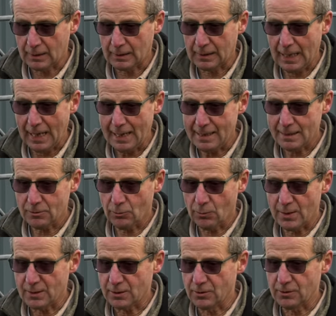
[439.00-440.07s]
Clay is
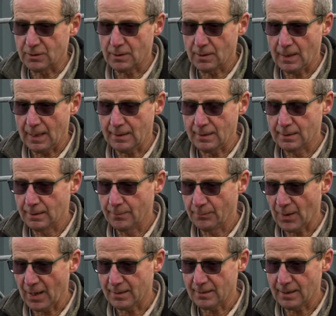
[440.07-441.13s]
always good to add
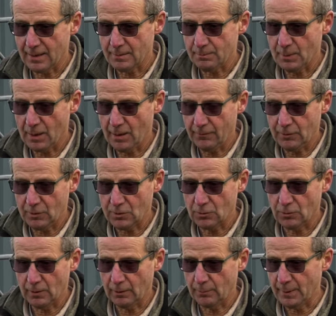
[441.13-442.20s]
as part of your
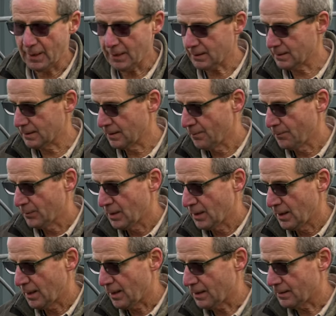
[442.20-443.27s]
soil mix.
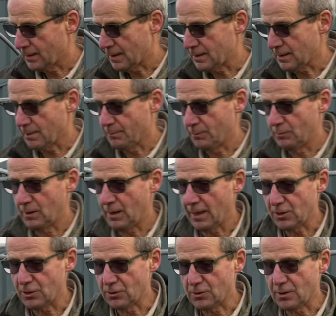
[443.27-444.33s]
There's a
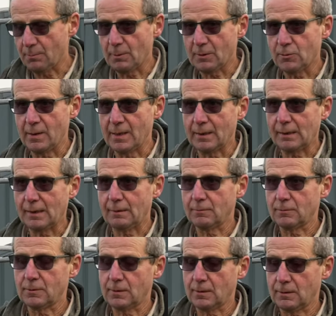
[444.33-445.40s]
relationship between
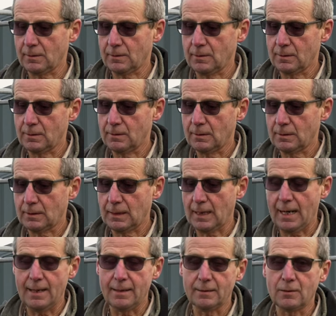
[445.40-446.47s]

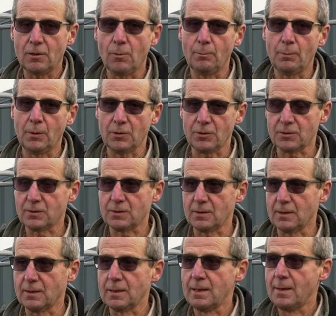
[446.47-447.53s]
clay and composts
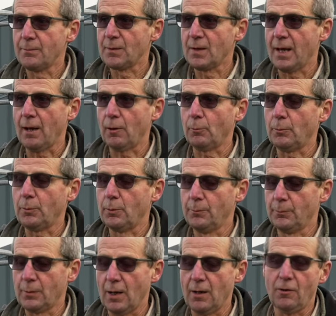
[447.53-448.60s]
that help
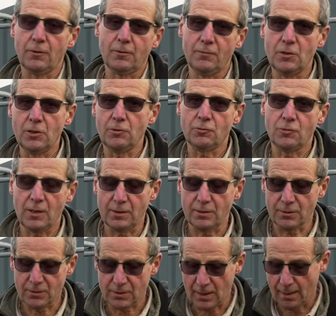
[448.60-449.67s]
a lot of
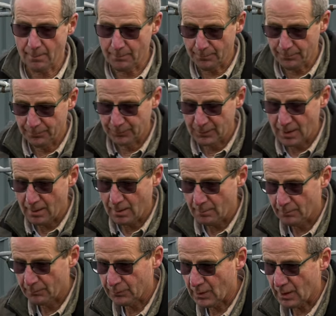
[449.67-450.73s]
nutrients
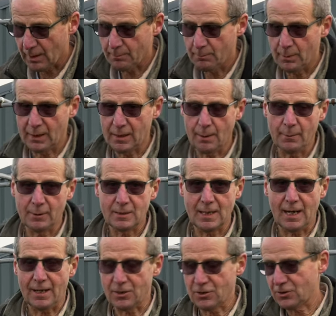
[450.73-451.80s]
become
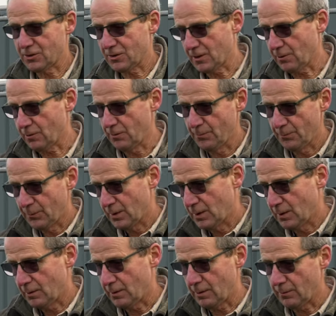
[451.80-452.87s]
attached. So,
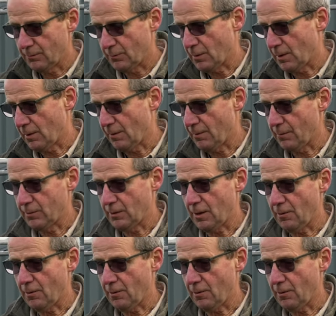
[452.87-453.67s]
you